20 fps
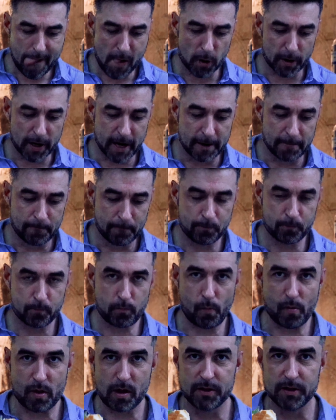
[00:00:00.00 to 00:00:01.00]
Okay,
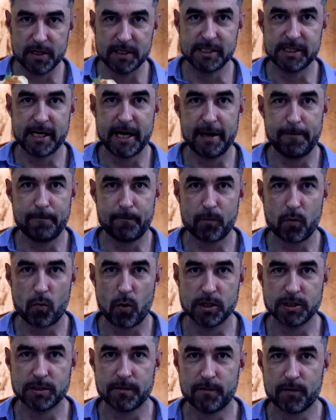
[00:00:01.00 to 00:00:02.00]
this is it.
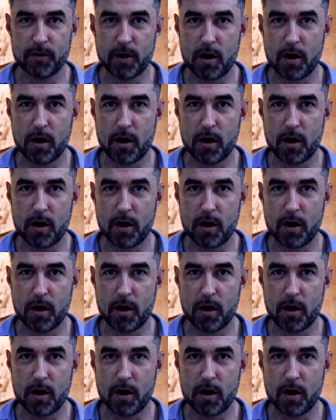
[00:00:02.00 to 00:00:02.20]
One from for